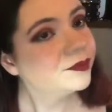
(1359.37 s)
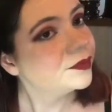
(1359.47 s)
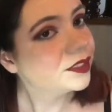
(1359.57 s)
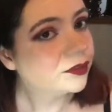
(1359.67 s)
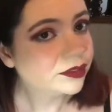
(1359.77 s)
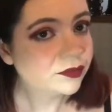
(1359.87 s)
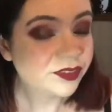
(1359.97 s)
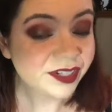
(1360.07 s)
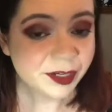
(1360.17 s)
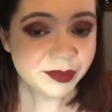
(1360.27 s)
Been
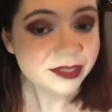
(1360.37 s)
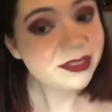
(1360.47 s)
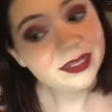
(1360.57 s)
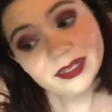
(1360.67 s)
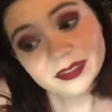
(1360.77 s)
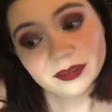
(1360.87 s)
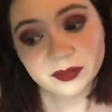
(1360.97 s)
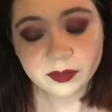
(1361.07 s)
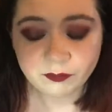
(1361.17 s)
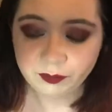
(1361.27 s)
very busy,
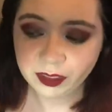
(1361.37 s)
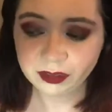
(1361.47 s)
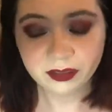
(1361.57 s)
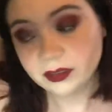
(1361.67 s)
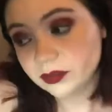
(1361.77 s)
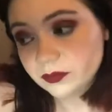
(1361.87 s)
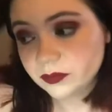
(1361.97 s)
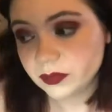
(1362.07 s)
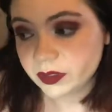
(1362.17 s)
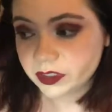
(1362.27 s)
been
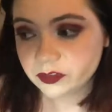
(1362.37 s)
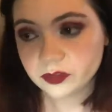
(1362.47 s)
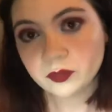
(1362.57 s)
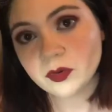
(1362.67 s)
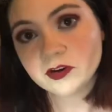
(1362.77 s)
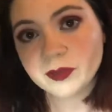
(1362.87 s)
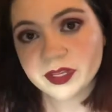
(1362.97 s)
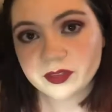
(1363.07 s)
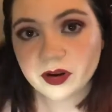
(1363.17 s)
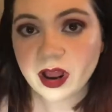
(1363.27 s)
into more of my
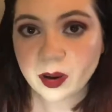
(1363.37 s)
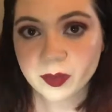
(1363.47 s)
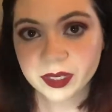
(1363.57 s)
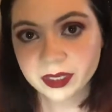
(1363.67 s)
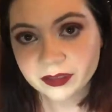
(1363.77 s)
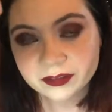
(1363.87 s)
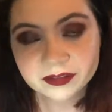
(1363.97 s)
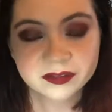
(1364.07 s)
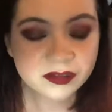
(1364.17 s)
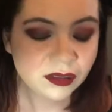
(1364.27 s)
other
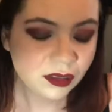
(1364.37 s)
hobbies,